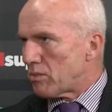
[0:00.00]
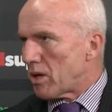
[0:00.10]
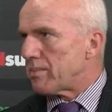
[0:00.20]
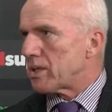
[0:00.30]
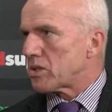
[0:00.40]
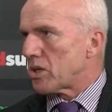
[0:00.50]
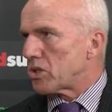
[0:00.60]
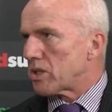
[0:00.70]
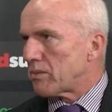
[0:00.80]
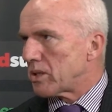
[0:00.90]
that might be
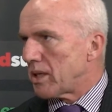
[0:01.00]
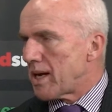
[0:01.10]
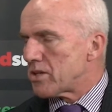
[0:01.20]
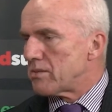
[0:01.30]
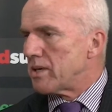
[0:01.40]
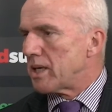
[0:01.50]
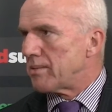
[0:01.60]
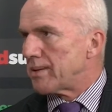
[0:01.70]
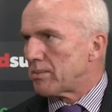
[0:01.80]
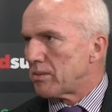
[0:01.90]
associated with large and
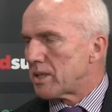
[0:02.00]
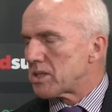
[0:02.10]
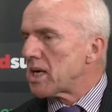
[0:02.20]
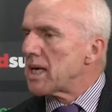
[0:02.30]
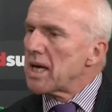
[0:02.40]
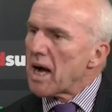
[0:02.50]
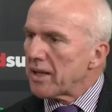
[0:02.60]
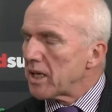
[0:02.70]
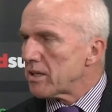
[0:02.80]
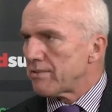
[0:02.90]
medium employers.
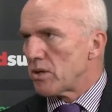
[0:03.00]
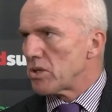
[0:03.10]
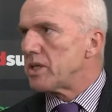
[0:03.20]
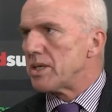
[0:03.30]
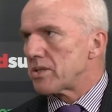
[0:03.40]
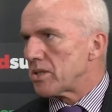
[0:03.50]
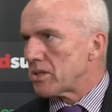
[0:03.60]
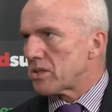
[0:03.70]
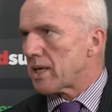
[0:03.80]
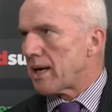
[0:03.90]
I think in the first
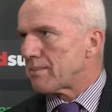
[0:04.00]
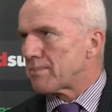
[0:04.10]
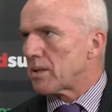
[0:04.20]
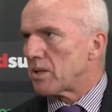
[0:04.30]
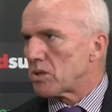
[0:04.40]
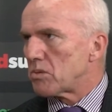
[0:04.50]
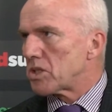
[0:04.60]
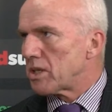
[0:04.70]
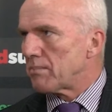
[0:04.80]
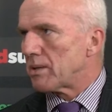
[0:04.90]
instance, our approach
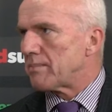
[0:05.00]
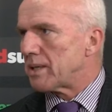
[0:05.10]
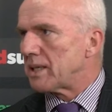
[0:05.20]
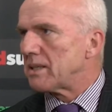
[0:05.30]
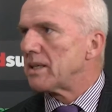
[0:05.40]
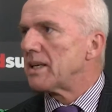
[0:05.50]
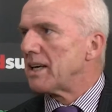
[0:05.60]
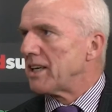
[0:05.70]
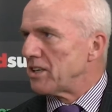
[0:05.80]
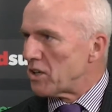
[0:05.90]
would simply be,
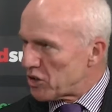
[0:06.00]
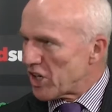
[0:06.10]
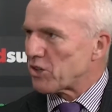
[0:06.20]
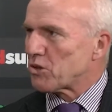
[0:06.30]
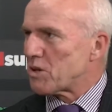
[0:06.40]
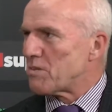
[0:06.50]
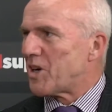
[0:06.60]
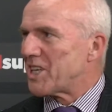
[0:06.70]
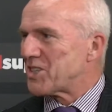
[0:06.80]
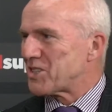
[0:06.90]
you know, gentle
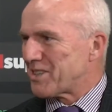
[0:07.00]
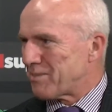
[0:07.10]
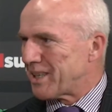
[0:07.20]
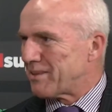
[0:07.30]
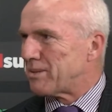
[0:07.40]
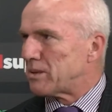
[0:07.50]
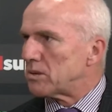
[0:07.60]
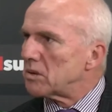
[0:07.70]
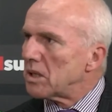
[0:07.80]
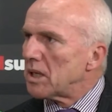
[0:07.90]
reminders to
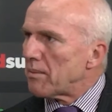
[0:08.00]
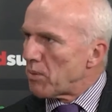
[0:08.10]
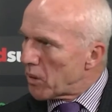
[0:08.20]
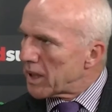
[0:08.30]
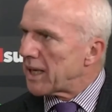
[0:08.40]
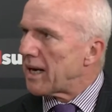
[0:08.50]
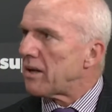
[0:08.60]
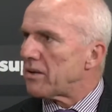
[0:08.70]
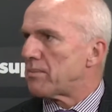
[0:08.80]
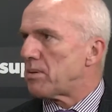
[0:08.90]
people, pointing
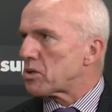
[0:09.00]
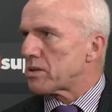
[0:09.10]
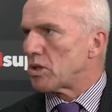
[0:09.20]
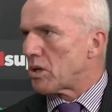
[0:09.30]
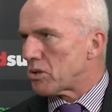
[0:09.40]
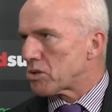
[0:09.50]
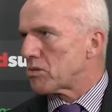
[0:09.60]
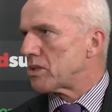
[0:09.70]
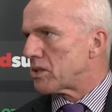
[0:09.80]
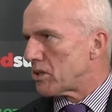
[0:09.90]
out the possible
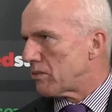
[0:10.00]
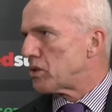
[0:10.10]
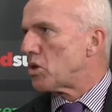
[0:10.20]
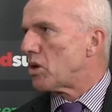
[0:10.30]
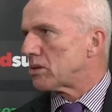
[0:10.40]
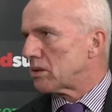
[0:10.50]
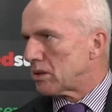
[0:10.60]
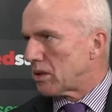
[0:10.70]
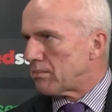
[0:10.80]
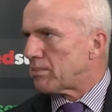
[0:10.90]
consequences of not
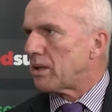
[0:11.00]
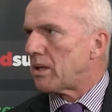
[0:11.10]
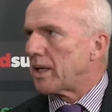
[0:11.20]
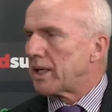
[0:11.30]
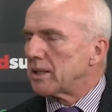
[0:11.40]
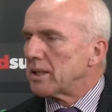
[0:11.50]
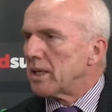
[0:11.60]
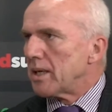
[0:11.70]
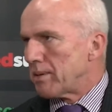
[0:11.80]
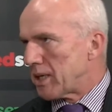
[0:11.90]
complying
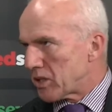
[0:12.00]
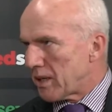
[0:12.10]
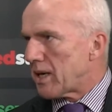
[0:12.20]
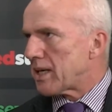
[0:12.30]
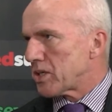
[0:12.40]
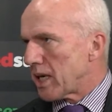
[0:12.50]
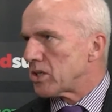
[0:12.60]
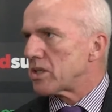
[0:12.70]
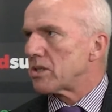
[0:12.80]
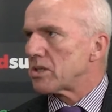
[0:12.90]
because there are
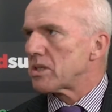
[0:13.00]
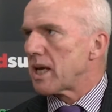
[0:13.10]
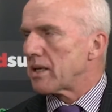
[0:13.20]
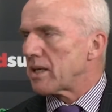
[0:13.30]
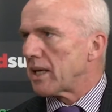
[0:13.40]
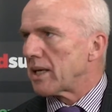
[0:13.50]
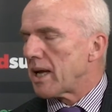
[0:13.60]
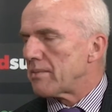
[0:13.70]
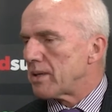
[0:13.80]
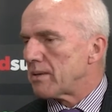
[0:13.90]
sanctions that, that
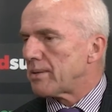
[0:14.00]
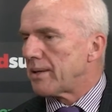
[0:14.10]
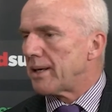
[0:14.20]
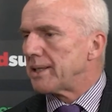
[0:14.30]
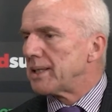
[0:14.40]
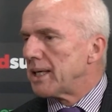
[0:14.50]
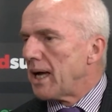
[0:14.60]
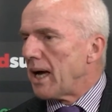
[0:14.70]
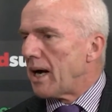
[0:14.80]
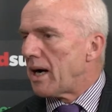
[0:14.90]
can be applied,
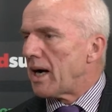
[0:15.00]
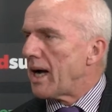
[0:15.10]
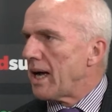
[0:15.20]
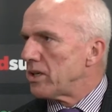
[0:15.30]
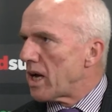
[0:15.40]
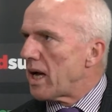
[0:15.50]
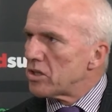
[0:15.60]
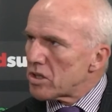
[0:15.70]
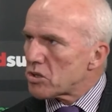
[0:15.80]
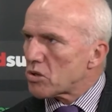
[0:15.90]
uh, and
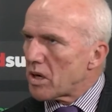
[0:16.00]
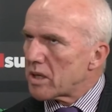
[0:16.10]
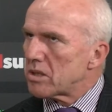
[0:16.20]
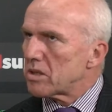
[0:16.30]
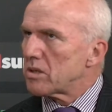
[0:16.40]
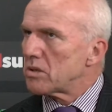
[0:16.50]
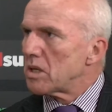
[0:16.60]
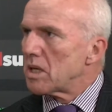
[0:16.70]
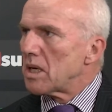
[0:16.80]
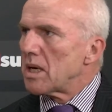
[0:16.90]
and just trying
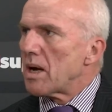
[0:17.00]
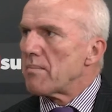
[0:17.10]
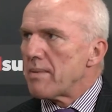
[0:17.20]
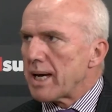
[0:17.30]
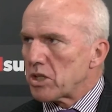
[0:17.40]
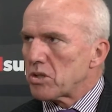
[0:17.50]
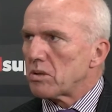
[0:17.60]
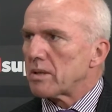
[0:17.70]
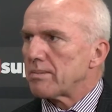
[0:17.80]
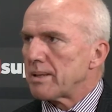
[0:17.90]
to make
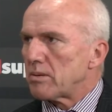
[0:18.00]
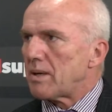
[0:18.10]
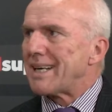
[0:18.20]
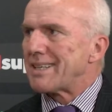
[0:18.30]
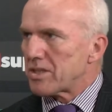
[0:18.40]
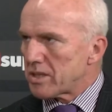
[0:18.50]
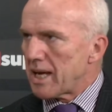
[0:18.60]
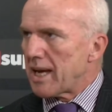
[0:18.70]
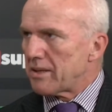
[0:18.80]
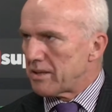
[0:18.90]
sure that people
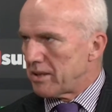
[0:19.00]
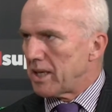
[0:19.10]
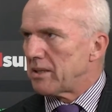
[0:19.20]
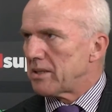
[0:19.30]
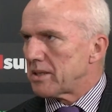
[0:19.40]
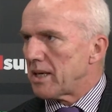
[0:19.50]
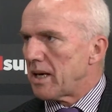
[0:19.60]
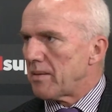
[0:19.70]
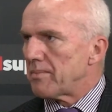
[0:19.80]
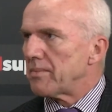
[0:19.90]
understand that
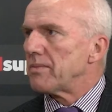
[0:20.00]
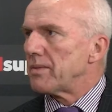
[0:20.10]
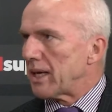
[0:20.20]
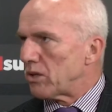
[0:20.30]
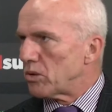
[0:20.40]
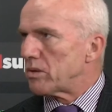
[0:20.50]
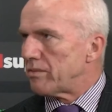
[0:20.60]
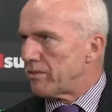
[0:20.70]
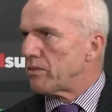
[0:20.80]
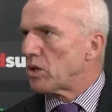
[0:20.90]
um, they
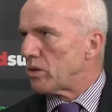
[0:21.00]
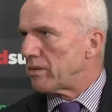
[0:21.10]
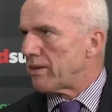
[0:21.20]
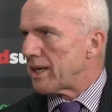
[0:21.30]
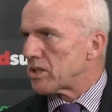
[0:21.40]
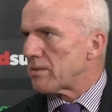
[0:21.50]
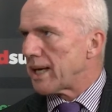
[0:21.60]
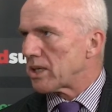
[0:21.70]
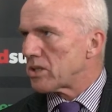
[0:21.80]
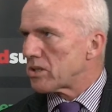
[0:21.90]
could could face some
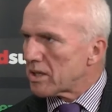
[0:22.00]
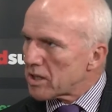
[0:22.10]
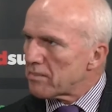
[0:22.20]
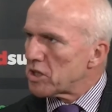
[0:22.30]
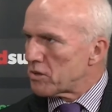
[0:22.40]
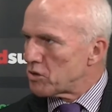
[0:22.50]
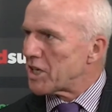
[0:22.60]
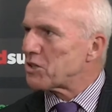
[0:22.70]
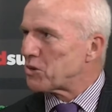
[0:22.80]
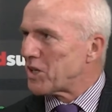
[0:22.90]
action. So there's going to be some
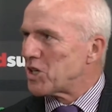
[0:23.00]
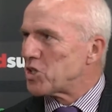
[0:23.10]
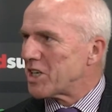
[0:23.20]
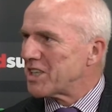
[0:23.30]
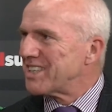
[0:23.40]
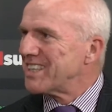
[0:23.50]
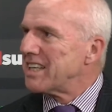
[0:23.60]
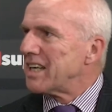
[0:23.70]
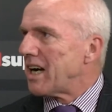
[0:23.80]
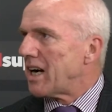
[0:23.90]
gentle nudging,
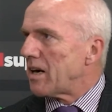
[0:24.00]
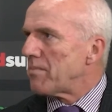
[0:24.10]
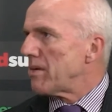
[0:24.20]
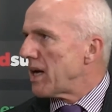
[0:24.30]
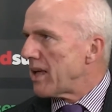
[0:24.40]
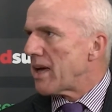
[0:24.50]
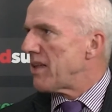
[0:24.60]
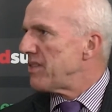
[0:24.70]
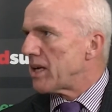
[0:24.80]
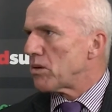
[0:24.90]
um, and,
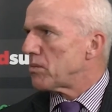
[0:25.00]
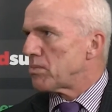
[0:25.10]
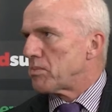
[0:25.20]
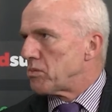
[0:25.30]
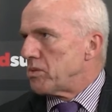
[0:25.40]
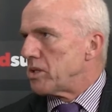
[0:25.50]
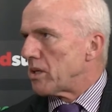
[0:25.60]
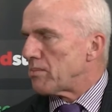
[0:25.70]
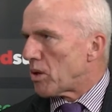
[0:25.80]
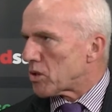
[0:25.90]
and then it will you
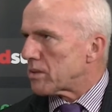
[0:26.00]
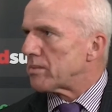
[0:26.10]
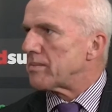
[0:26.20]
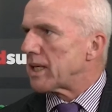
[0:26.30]
know, possibly